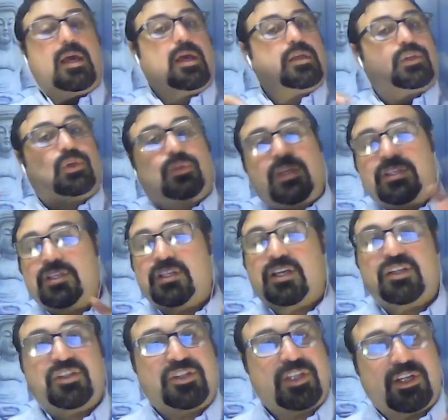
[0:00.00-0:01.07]
So this is
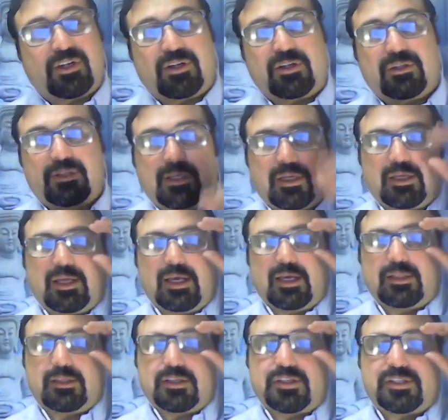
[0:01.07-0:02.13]
considered
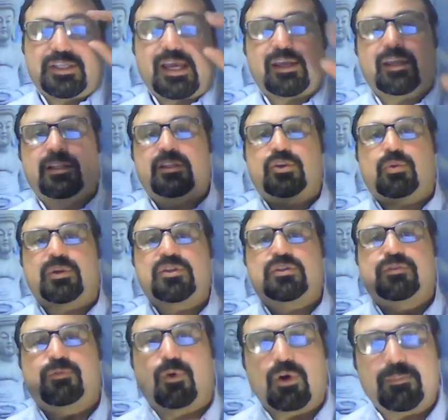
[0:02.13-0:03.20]
the second
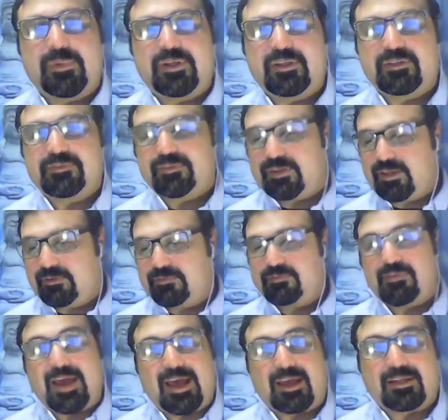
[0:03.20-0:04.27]
transformative
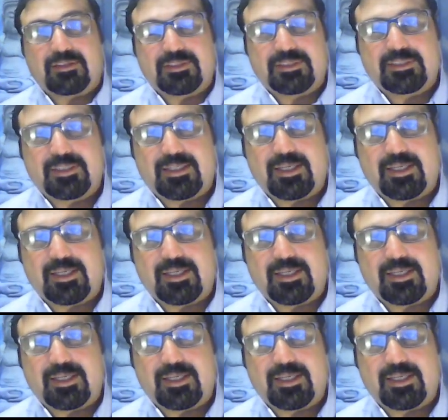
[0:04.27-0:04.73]
event